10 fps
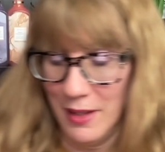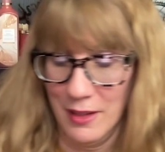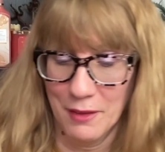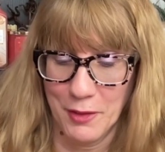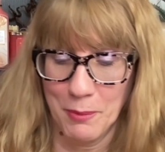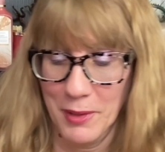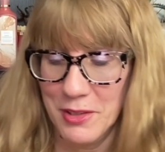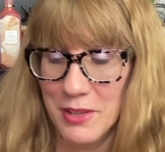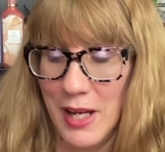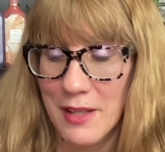all over the
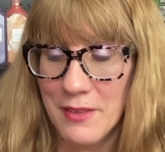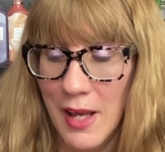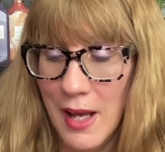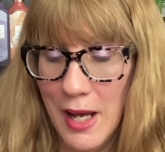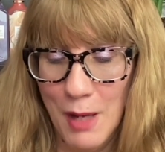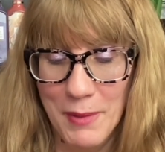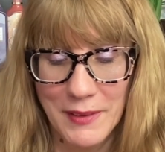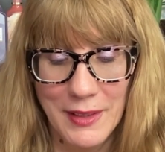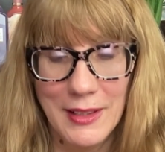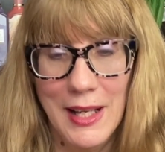place you guys among
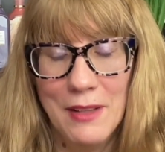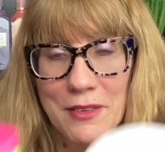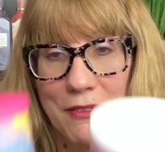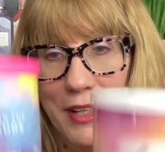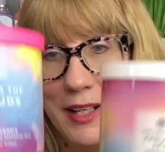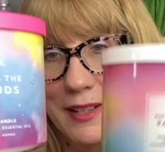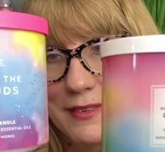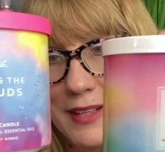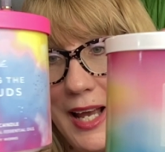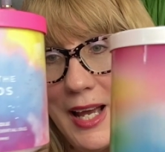the clouds and radiant
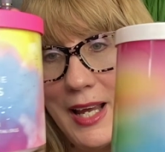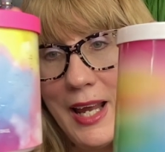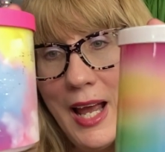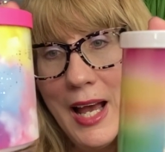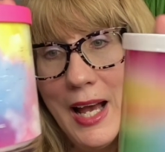sky